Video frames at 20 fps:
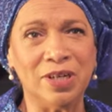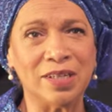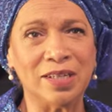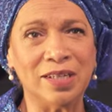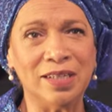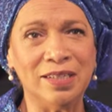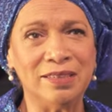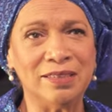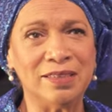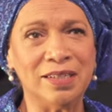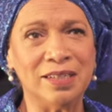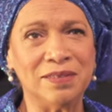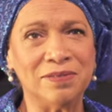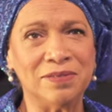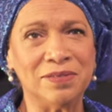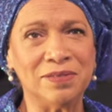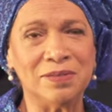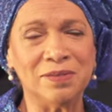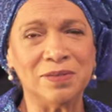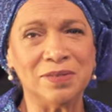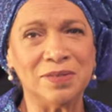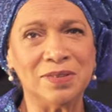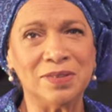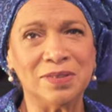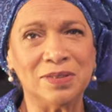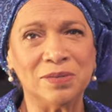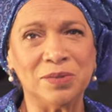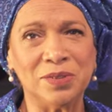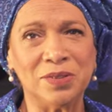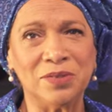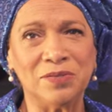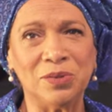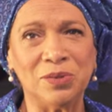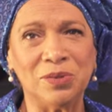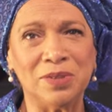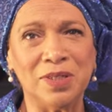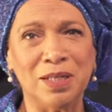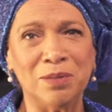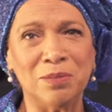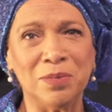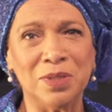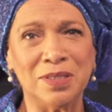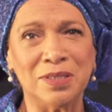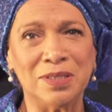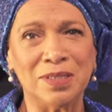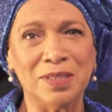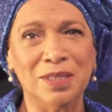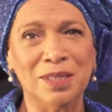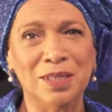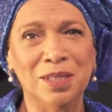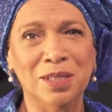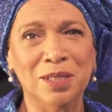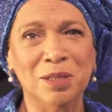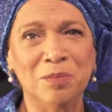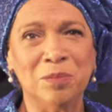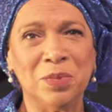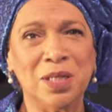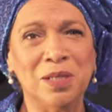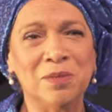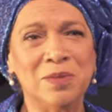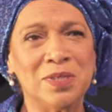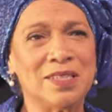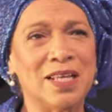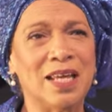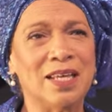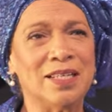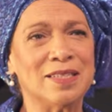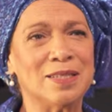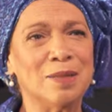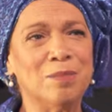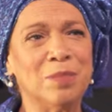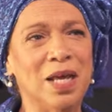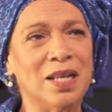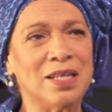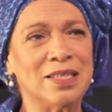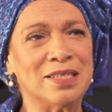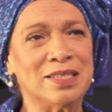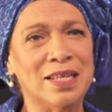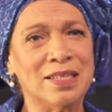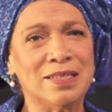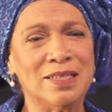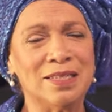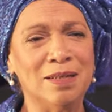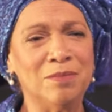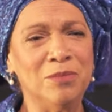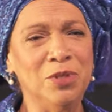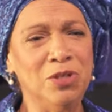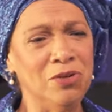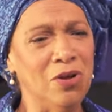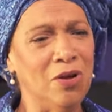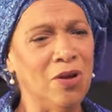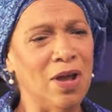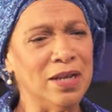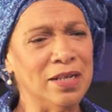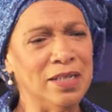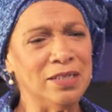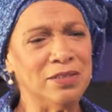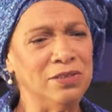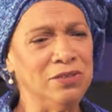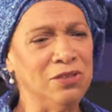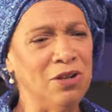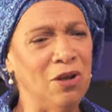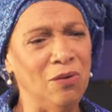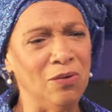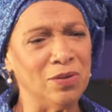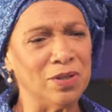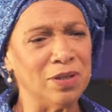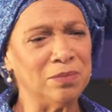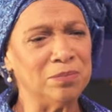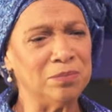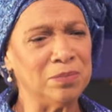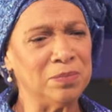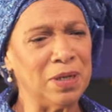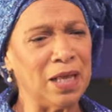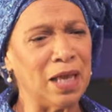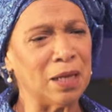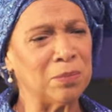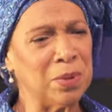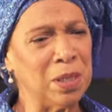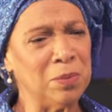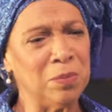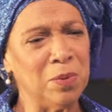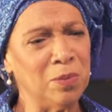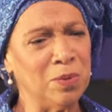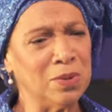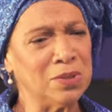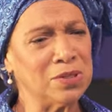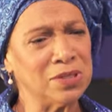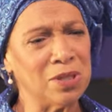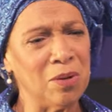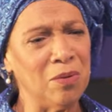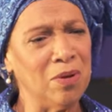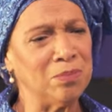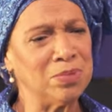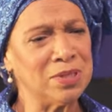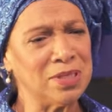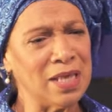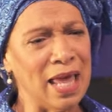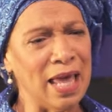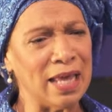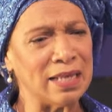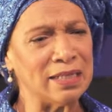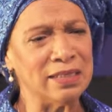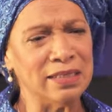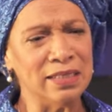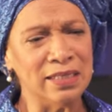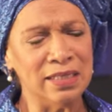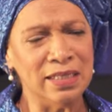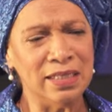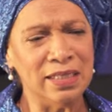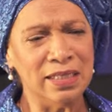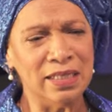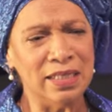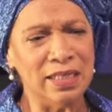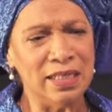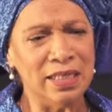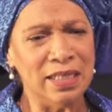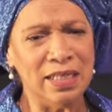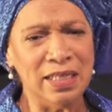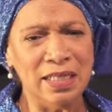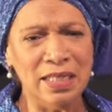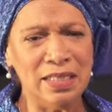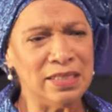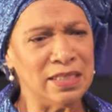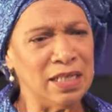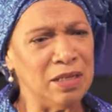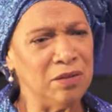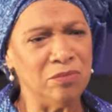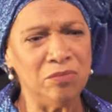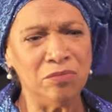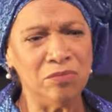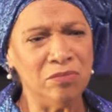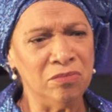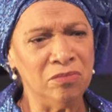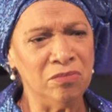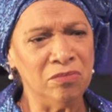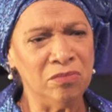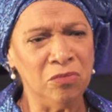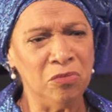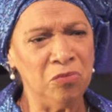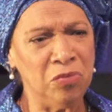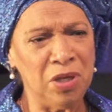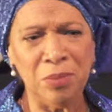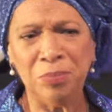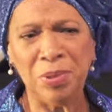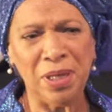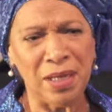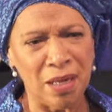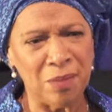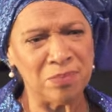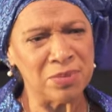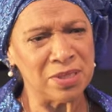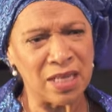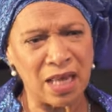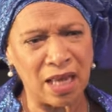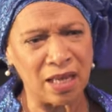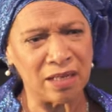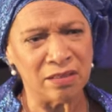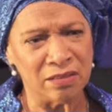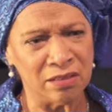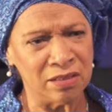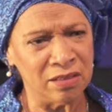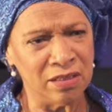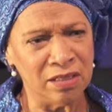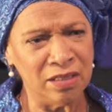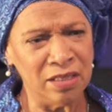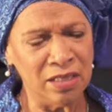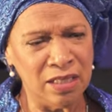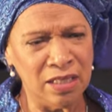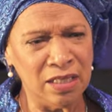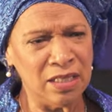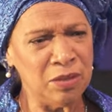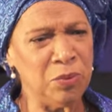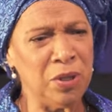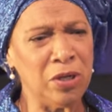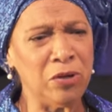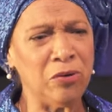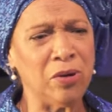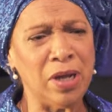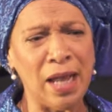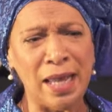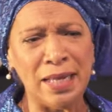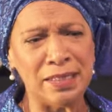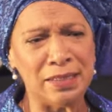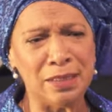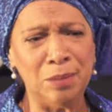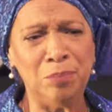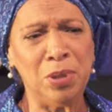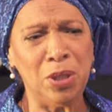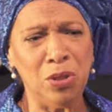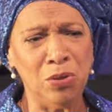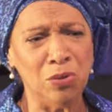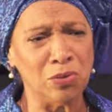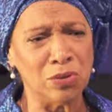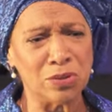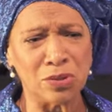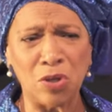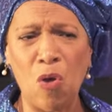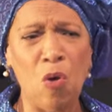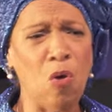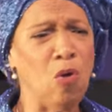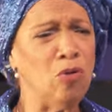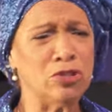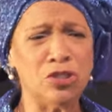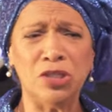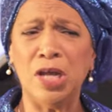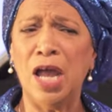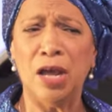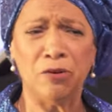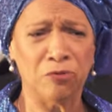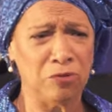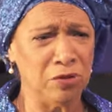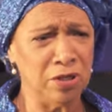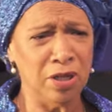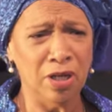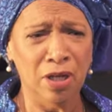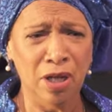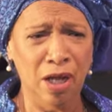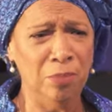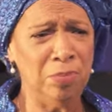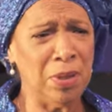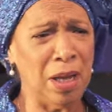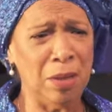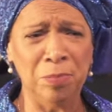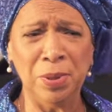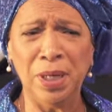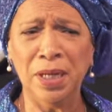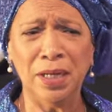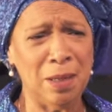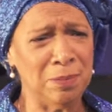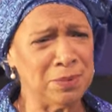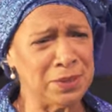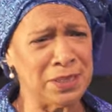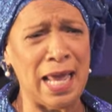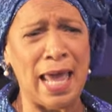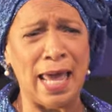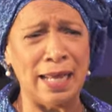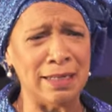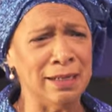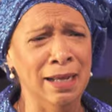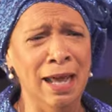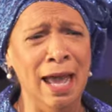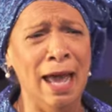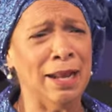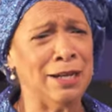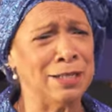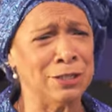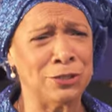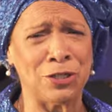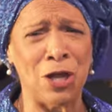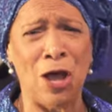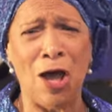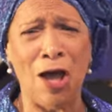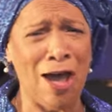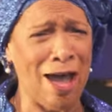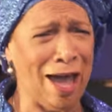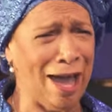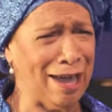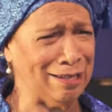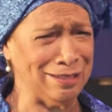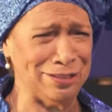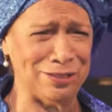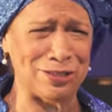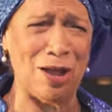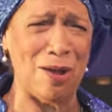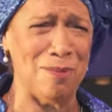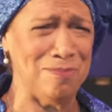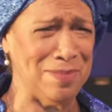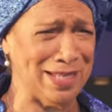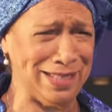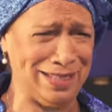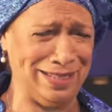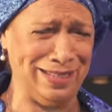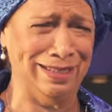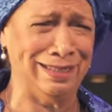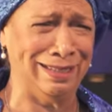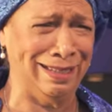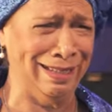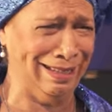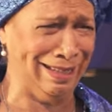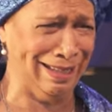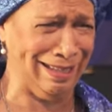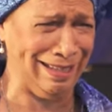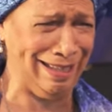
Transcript: I can't think of what his full name is. But he was saying somebody said to them, you know, I didn't know that black people were so upset. He said, we've been upset. We created the blues, a whole genre about being upset. How did, how did y'all miss it?